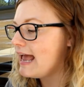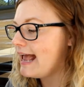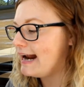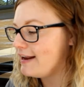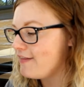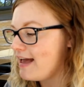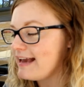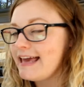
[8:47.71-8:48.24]

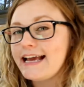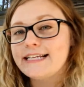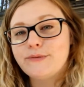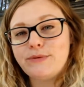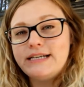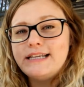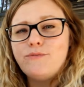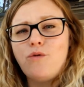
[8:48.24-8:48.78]
And in that
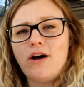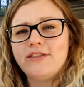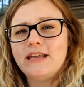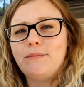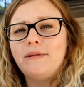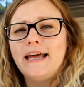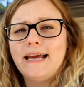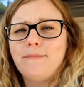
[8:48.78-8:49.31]
case, we didn't want
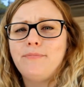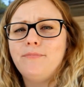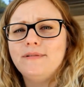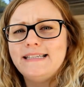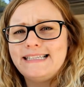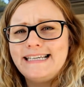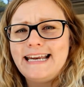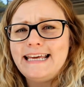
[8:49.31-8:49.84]
them like
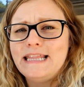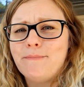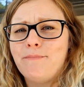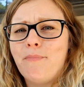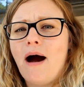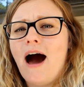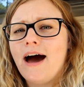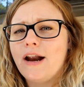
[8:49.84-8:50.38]
sitting in the
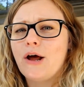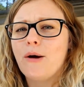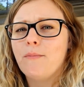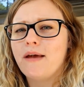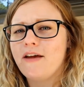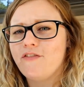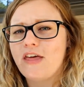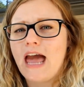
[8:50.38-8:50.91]

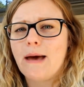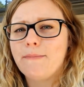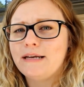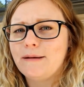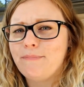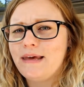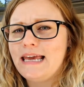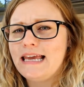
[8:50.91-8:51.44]
bottom if they happen
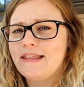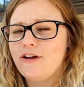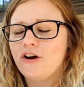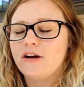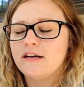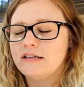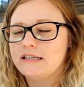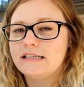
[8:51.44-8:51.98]
to pee in
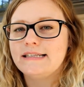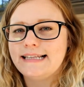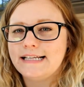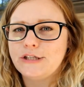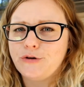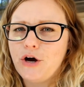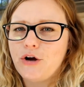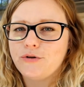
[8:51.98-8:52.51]
there, because
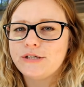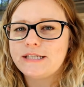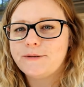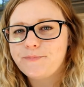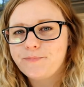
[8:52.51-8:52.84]
that's gross.